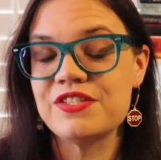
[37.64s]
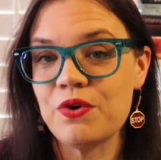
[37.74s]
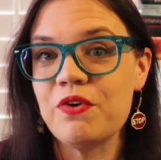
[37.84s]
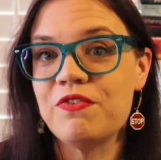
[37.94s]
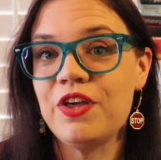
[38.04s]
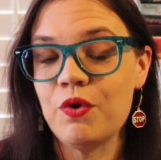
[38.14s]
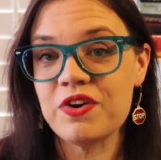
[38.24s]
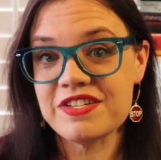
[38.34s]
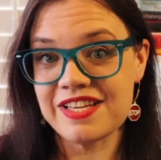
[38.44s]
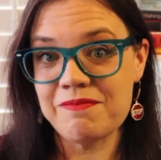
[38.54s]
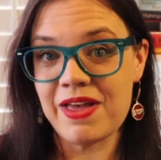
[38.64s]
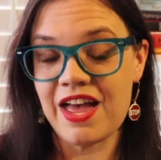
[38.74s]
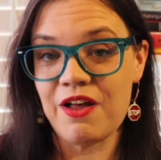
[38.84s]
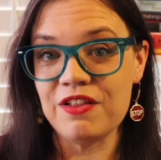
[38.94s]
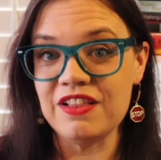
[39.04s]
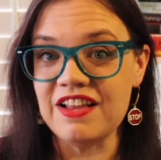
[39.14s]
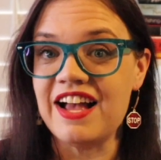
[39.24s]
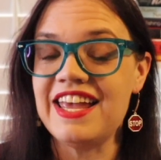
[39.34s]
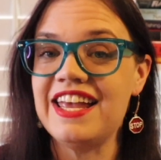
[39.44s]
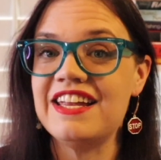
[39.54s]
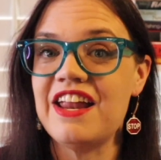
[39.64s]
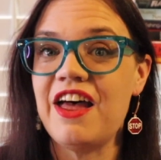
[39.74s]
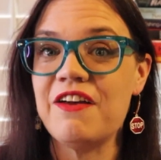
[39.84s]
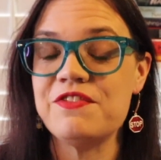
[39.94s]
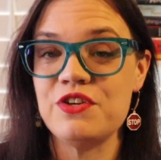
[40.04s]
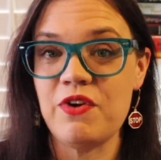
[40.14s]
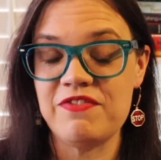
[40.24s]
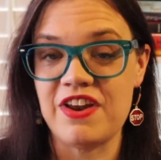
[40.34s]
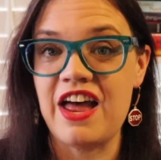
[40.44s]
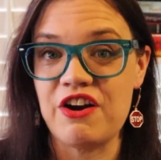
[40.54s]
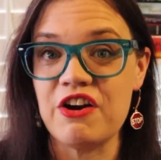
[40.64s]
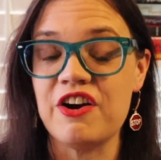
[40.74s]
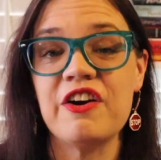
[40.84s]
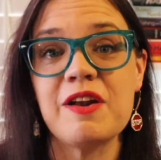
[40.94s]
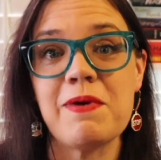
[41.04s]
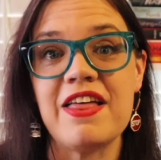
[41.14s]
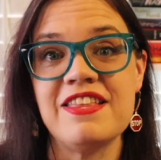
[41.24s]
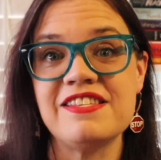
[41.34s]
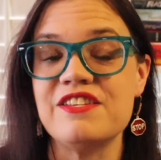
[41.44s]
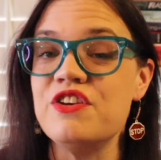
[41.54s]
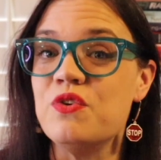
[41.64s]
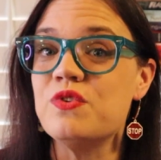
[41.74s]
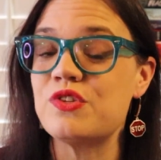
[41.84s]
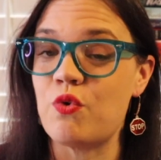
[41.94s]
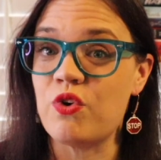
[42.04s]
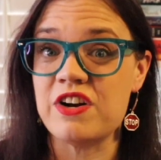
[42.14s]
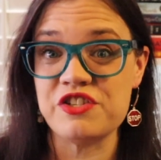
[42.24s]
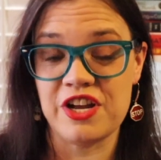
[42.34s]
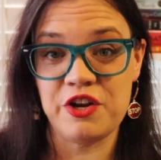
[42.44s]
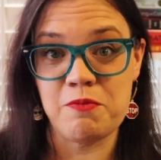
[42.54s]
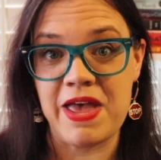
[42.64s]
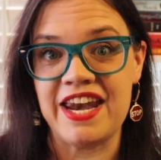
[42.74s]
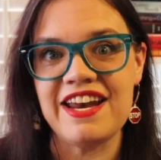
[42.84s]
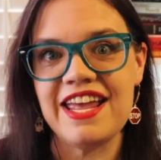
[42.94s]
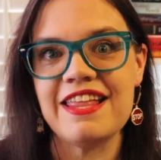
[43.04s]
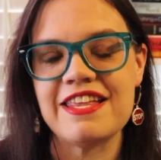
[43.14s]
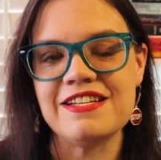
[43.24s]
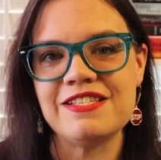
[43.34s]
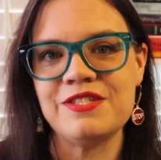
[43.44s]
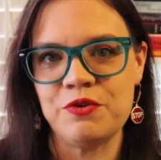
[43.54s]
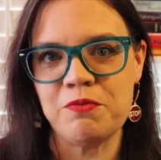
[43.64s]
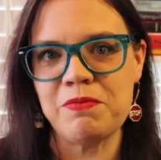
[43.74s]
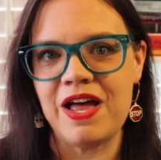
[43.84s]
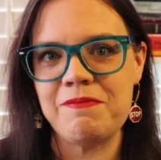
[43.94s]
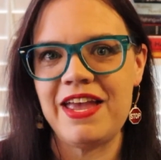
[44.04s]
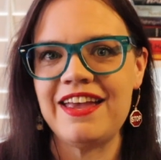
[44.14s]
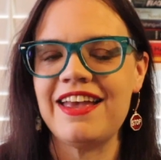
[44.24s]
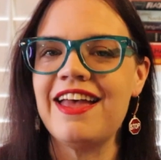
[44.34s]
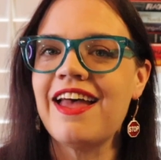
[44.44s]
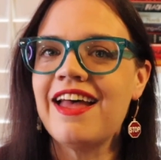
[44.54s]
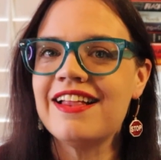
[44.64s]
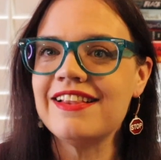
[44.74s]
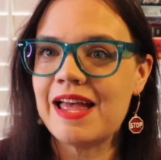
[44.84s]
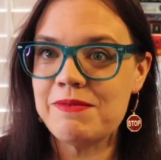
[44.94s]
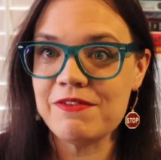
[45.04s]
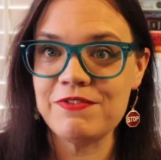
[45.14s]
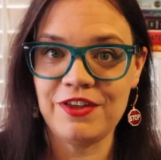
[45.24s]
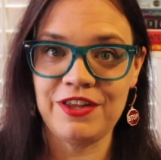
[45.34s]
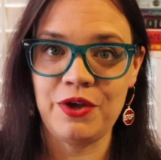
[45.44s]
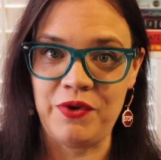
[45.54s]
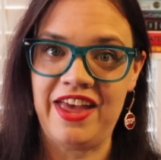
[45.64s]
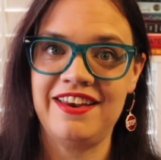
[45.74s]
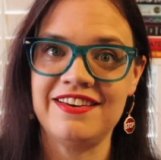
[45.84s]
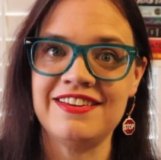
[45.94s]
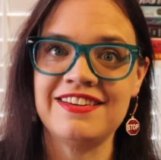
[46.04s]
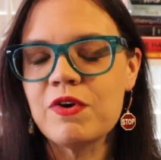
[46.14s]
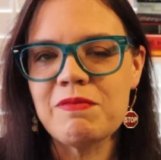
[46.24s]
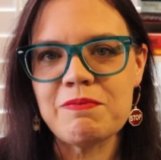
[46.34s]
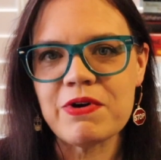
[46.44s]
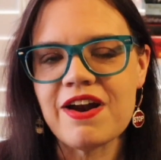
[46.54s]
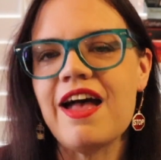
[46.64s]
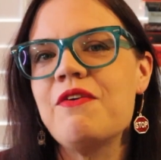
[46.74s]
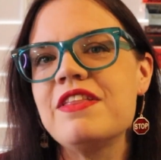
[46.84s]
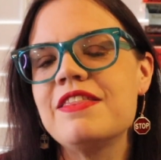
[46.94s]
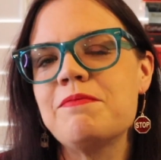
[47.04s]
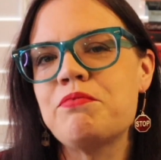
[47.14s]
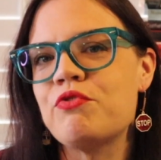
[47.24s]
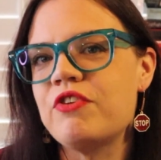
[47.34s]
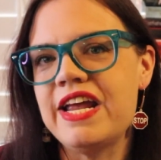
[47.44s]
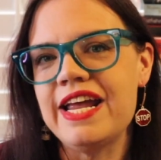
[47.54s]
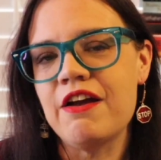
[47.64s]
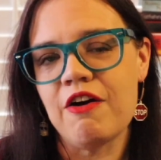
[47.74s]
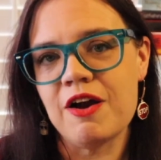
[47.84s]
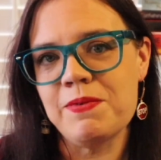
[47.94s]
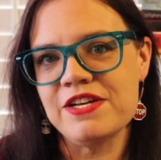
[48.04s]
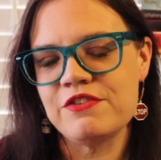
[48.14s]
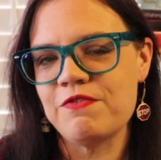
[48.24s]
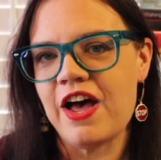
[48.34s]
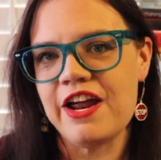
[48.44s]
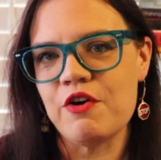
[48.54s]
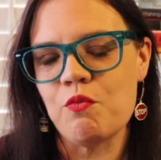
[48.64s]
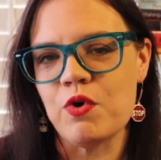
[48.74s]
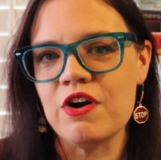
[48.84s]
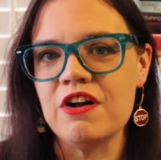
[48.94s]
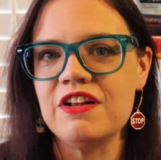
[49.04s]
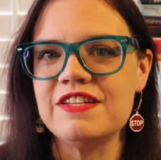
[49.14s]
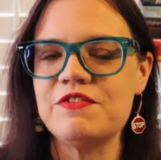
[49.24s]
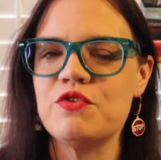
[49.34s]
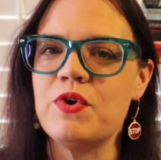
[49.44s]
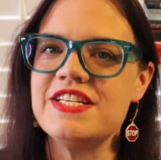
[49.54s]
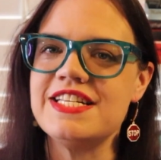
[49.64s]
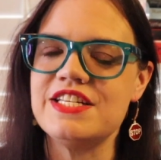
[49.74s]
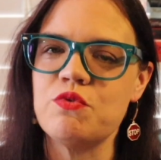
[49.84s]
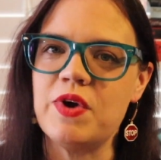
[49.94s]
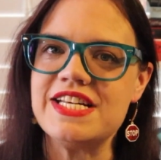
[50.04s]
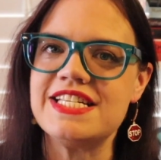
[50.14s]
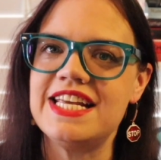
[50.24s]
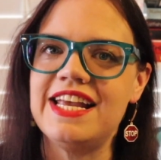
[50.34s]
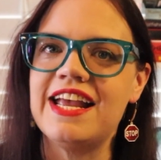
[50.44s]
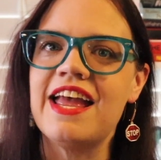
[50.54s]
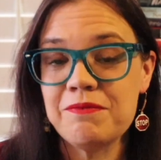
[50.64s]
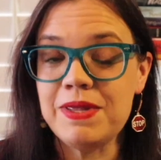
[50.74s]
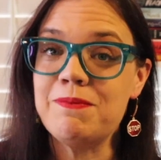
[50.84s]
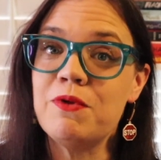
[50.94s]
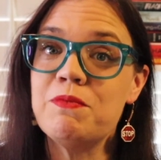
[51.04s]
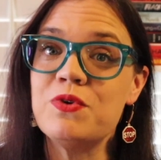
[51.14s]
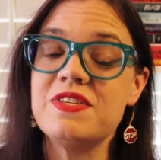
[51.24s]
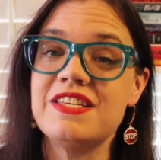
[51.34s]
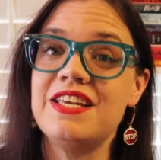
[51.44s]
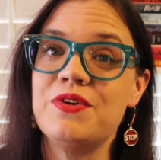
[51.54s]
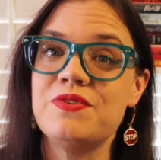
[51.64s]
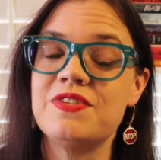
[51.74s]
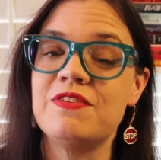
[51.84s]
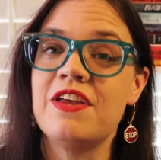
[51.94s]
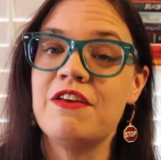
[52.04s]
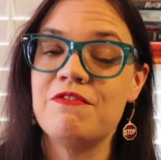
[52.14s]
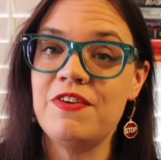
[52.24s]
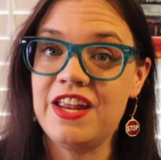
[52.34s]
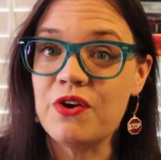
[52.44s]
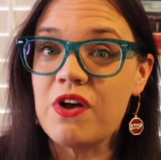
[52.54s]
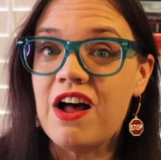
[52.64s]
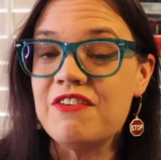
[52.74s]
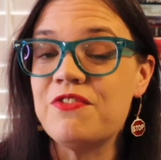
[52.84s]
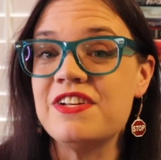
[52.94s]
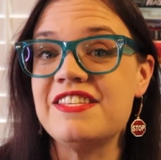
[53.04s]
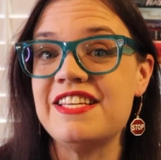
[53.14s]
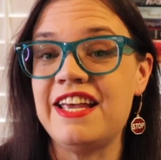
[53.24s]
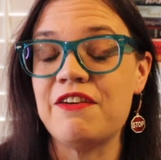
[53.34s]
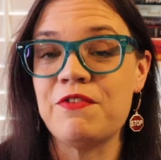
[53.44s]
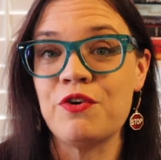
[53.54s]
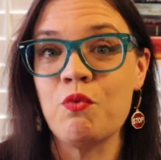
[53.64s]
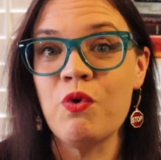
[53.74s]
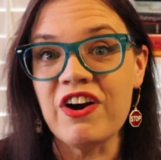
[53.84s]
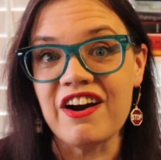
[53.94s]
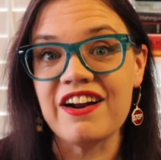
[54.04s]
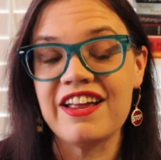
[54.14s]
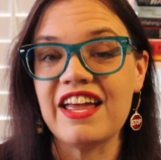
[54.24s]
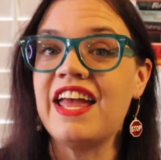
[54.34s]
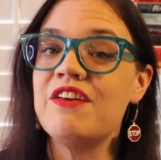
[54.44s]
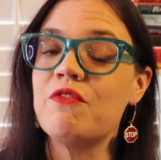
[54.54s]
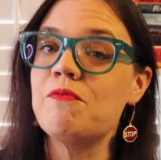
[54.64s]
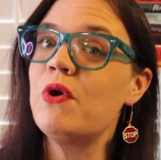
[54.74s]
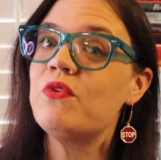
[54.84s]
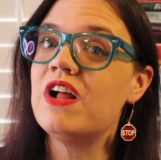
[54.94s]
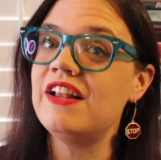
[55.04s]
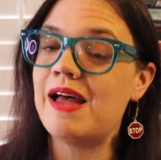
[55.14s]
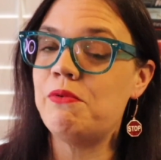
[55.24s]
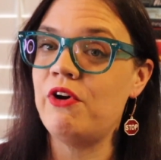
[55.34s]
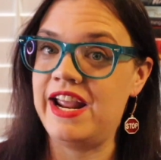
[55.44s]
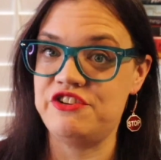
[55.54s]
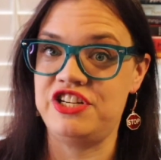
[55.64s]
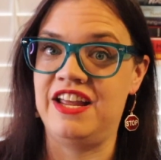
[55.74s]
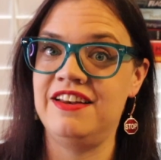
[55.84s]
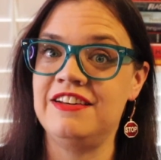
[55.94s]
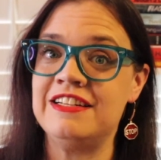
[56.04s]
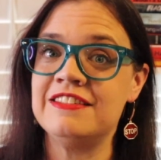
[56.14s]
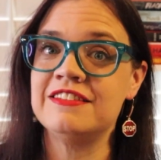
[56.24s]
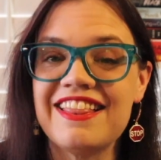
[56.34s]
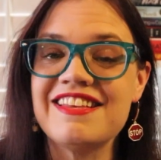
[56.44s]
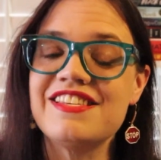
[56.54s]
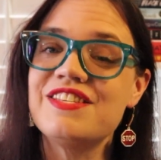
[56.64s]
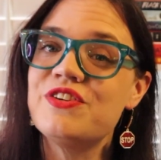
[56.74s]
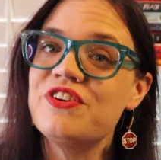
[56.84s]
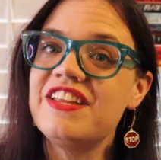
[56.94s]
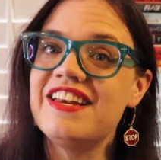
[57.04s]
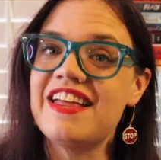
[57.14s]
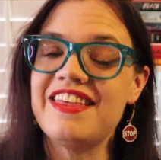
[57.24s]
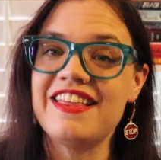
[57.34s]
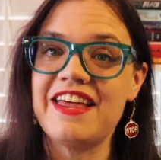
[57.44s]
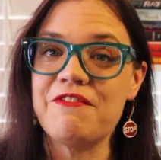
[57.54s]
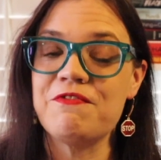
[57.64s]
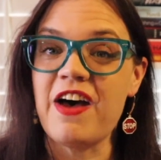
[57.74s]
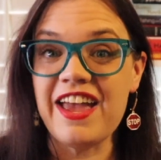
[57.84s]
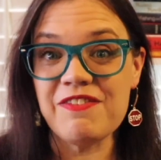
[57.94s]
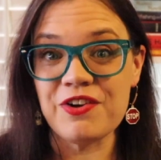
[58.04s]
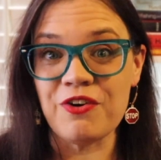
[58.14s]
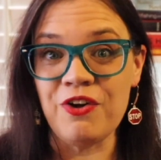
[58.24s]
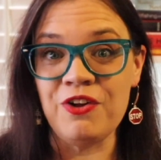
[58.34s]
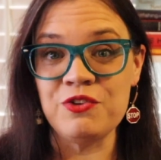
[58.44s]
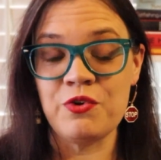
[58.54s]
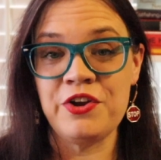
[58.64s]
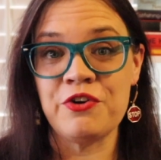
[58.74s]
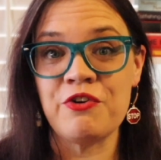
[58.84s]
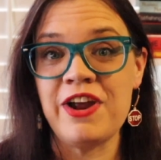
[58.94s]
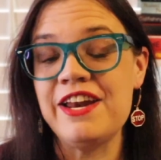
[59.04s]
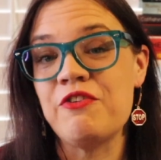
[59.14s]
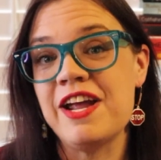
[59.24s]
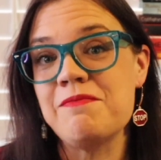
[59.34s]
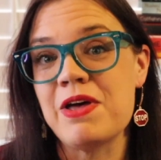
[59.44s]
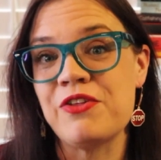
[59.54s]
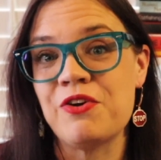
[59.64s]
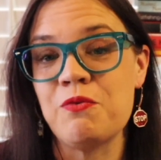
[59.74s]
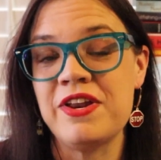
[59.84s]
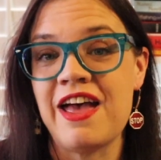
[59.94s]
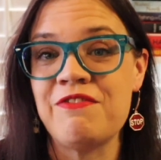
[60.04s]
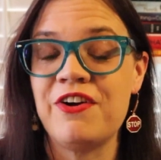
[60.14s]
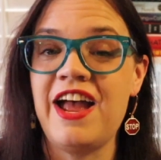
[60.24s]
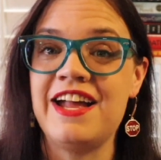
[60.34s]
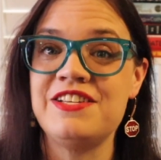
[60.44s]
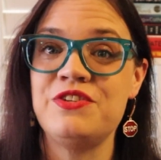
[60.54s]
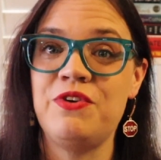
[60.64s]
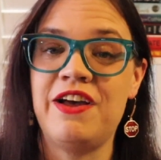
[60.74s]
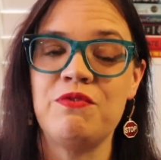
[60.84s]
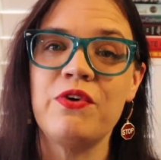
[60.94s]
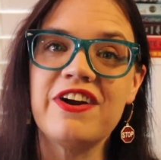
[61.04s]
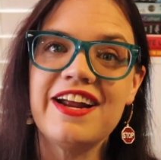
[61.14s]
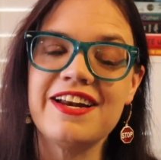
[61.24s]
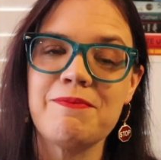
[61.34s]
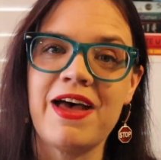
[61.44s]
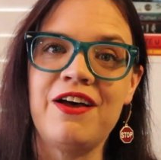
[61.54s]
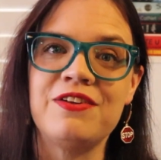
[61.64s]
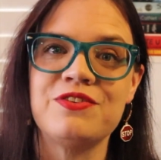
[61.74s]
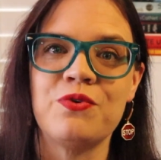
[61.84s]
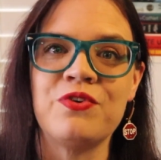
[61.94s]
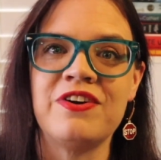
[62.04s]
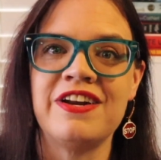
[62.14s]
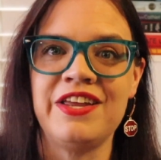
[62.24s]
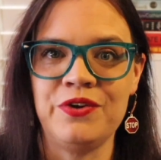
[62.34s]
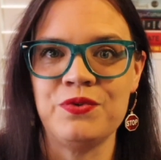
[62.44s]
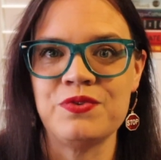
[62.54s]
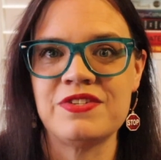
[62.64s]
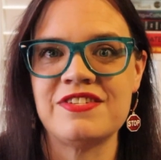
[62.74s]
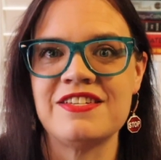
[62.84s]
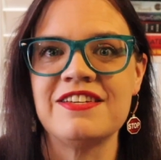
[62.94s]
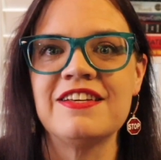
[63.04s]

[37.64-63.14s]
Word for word: So, if you are somehow lucky enough to have not heard about this new scourge on humanity that is Zoom bombing, let me fill you in. Remember how, in the pre garbage fire world of 2020, people mostly used video conferencing for work and remote collaboration? this is certainly nothing that a five year old or your great grandmother would ever had to have worried about or used.